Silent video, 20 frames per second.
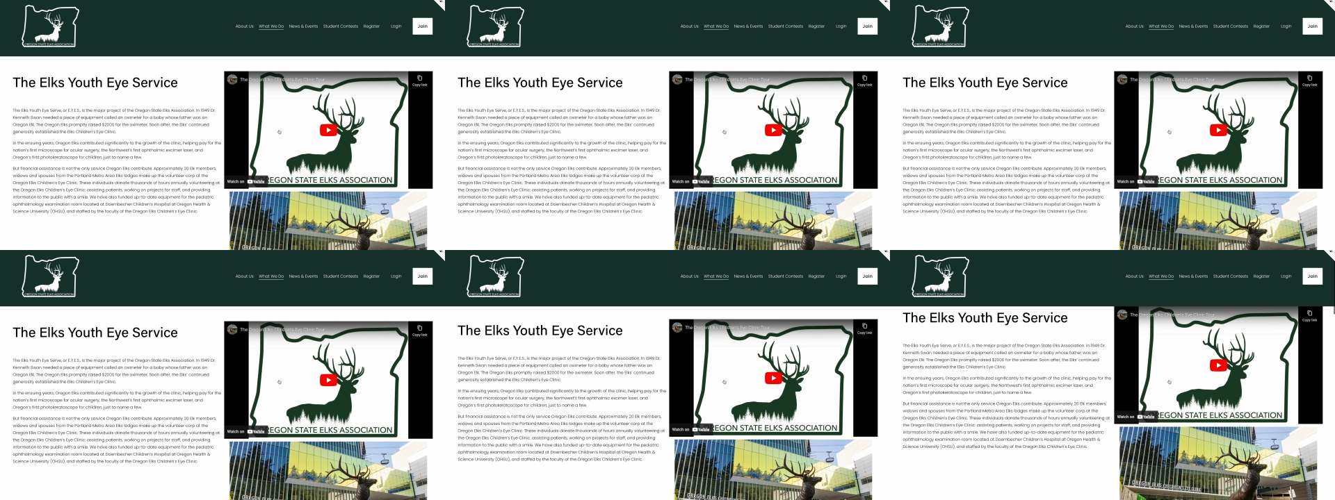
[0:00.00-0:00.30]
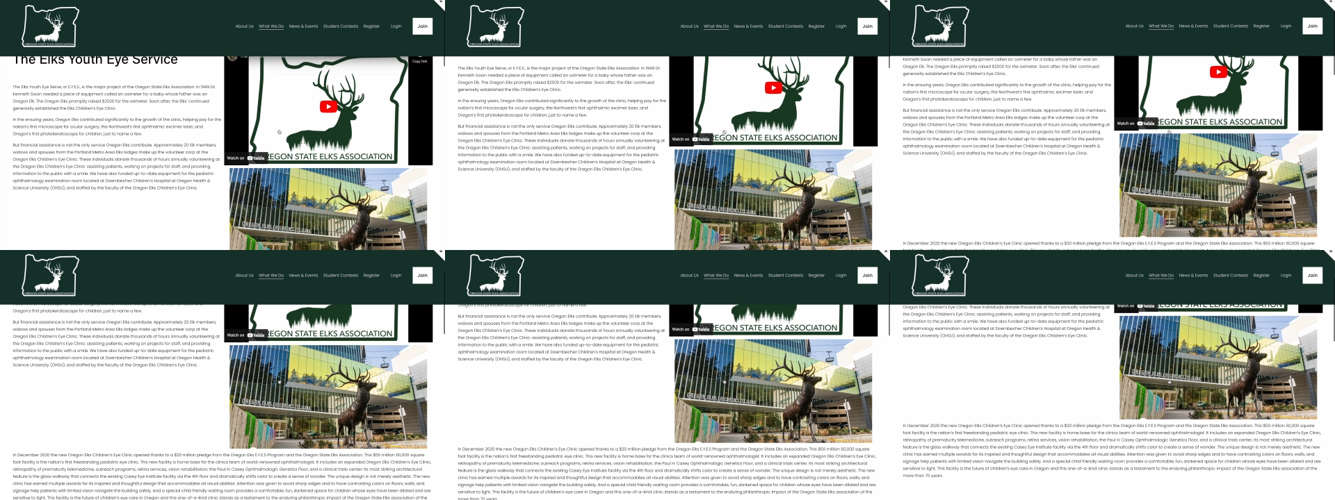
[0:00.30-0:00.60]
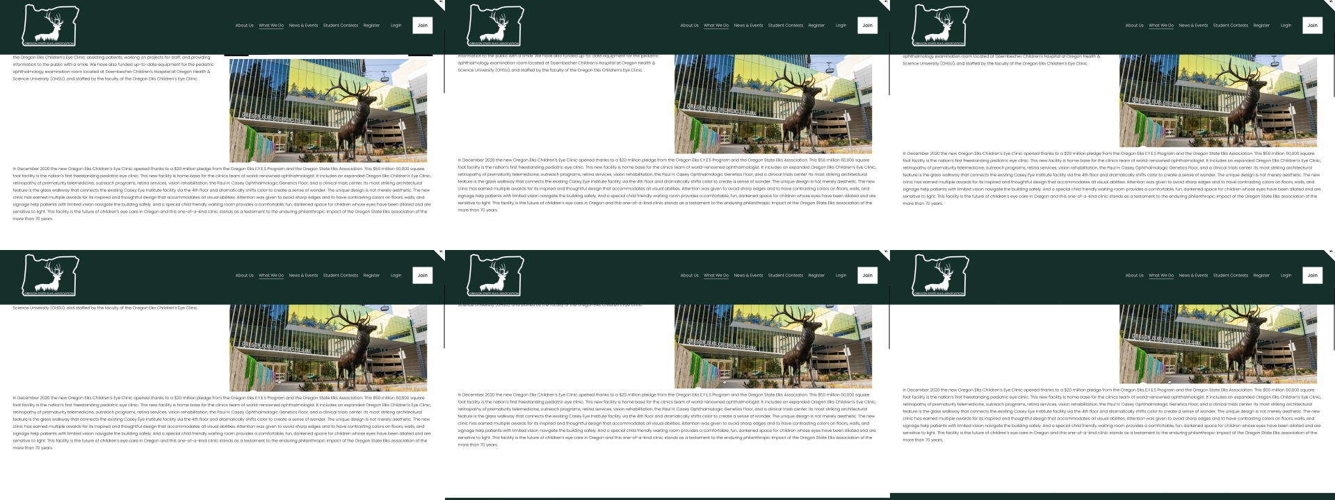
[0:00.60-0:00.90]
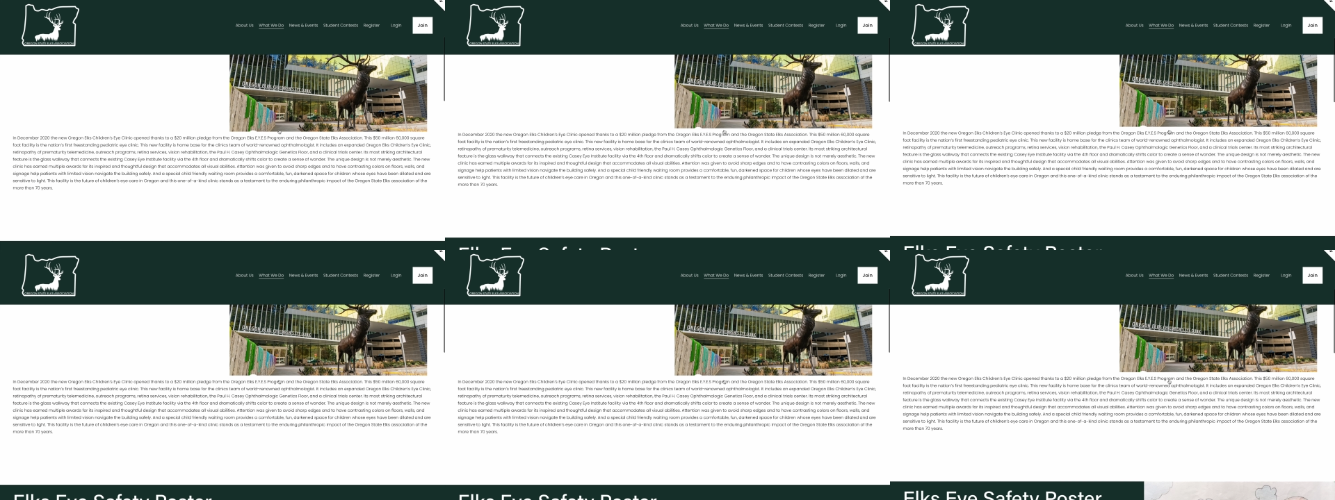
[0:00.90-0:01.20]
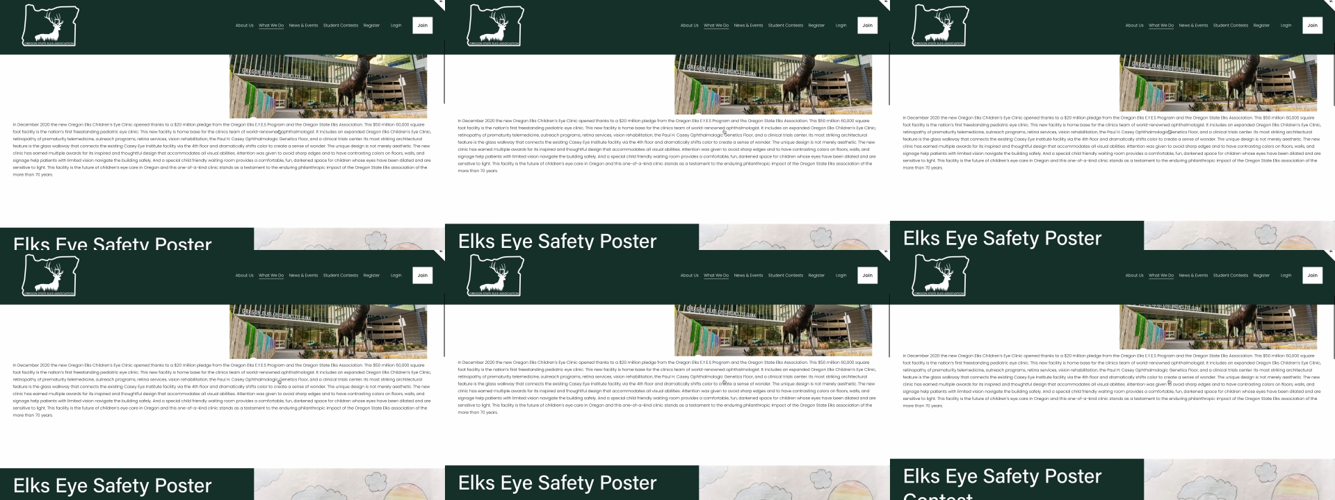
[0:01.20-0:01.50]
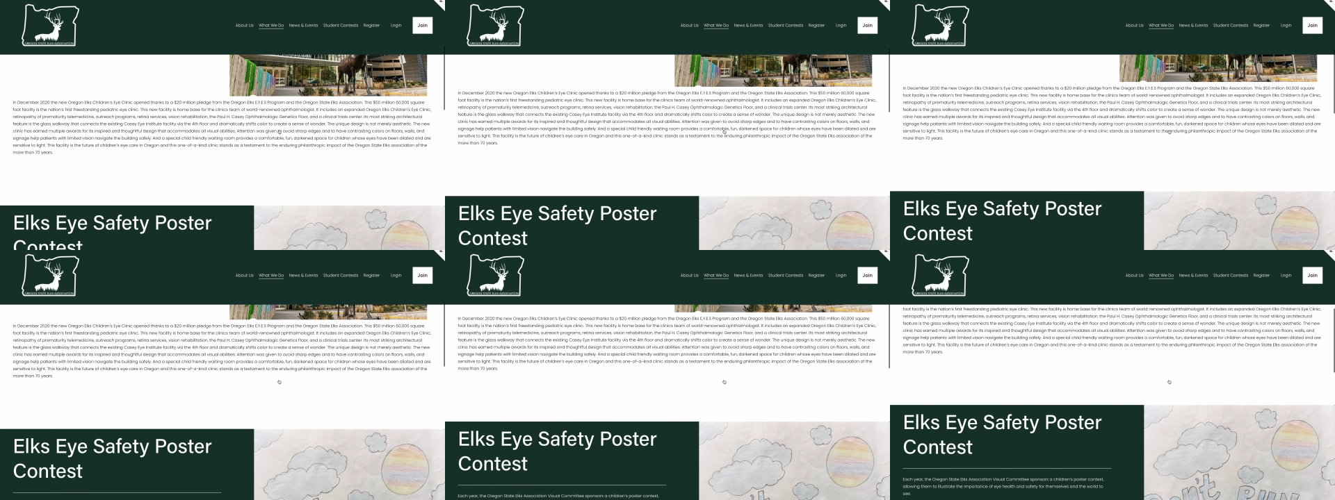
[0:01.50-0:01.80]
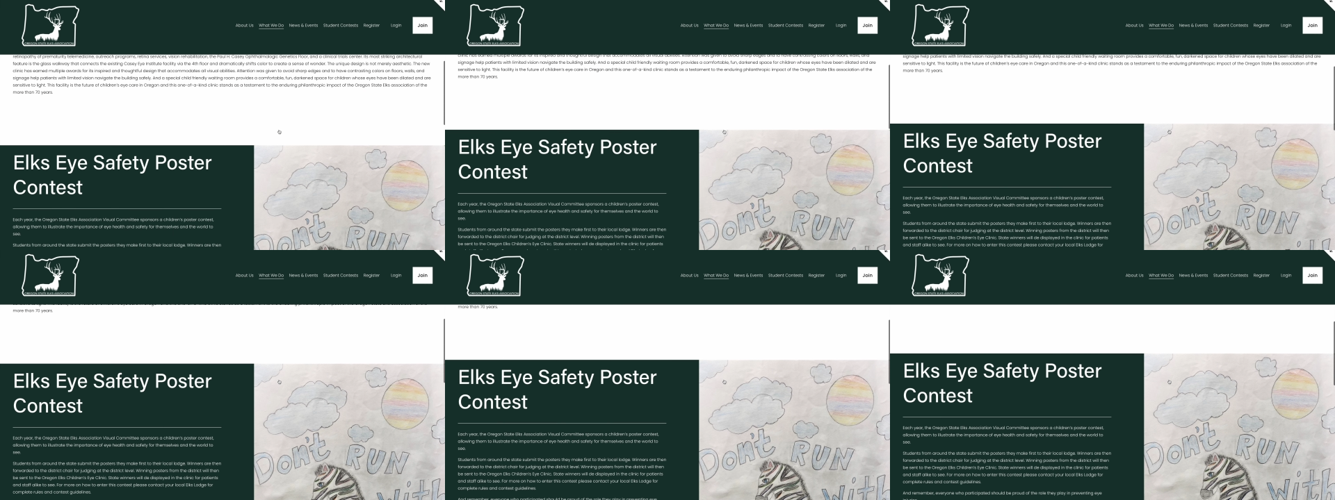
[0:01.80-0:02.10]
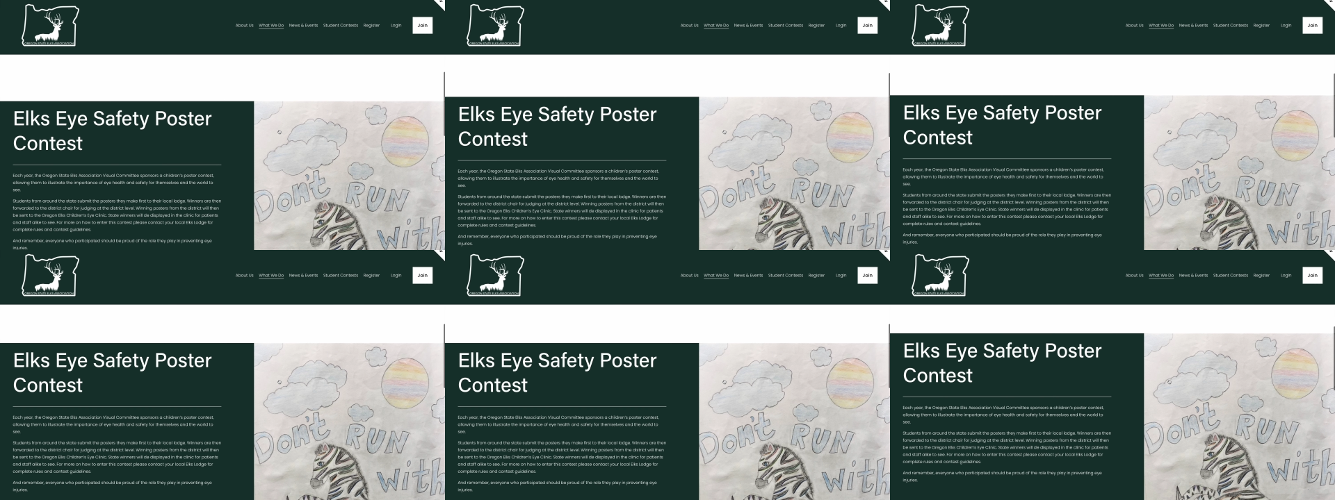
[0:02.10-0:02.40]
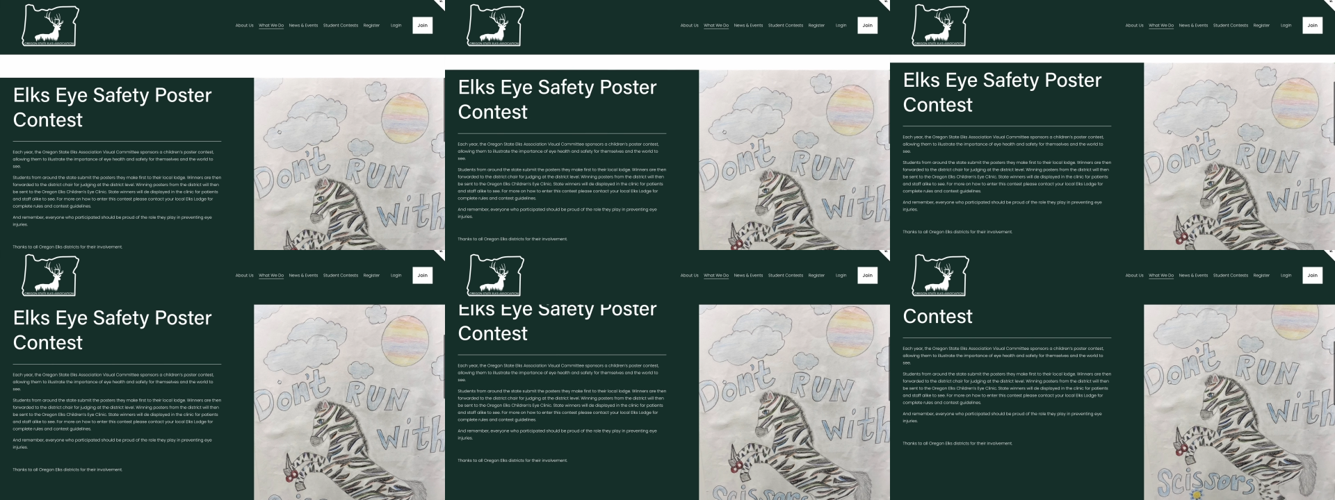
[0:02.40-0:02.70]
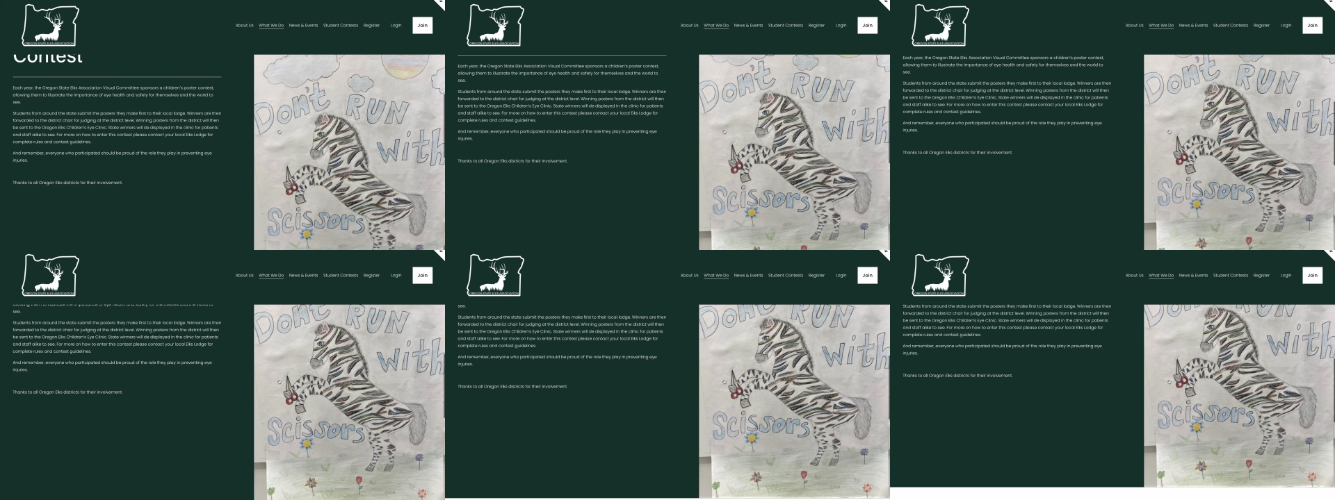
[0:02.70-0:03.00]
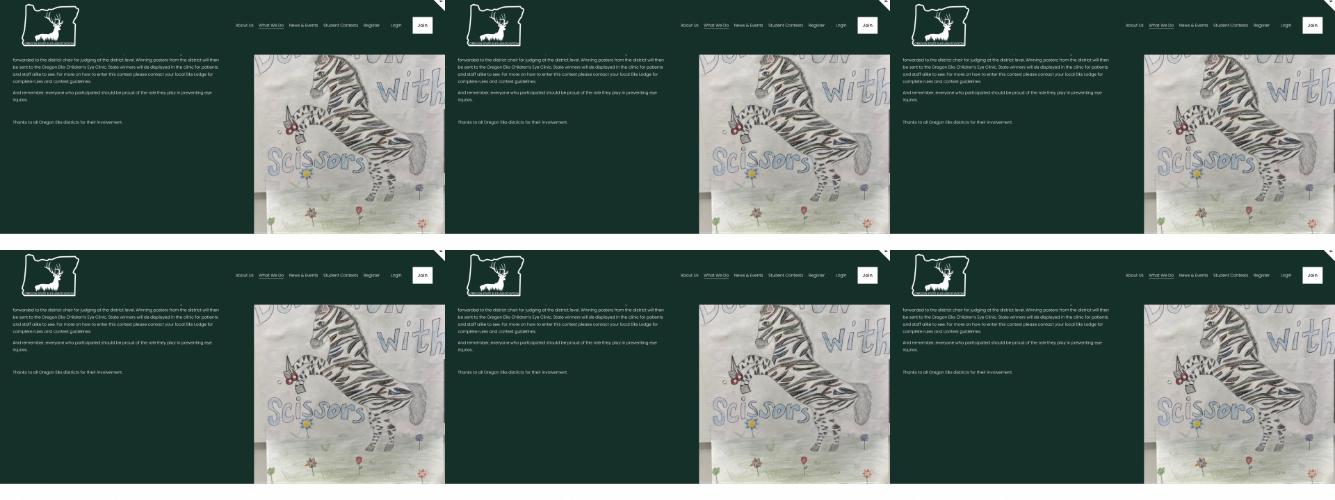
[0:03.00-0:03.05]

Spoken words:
(no speaker visible)